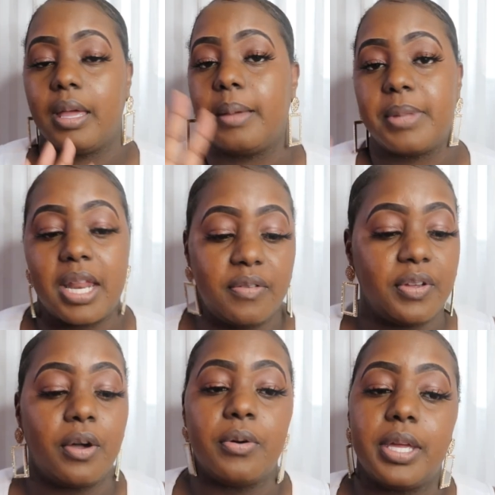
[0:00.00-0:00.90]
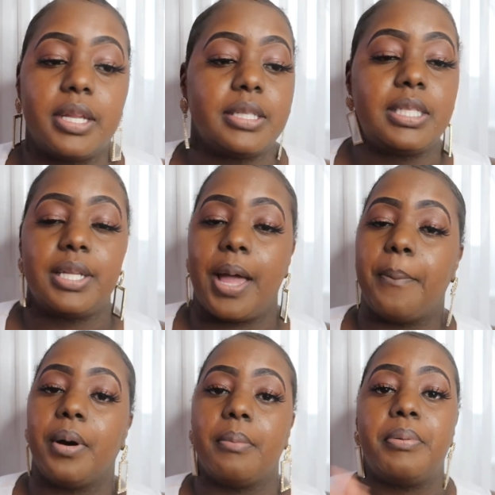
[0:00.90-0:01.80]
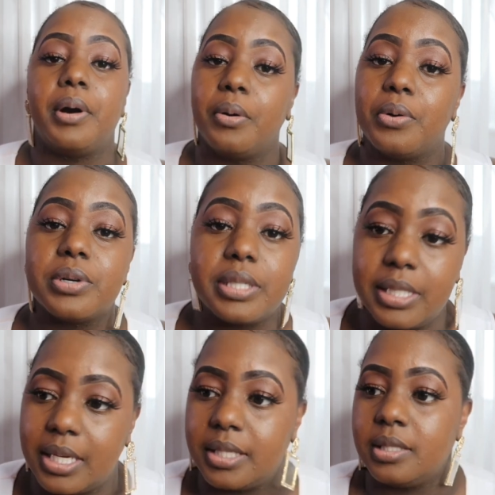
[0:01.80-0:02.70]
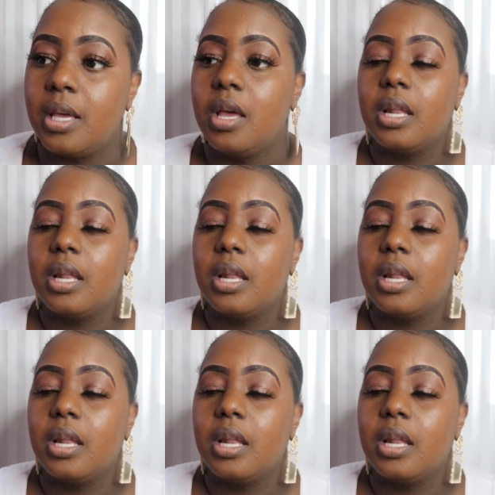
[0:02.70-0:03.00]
I'm not even going to get into that, but bro or sis,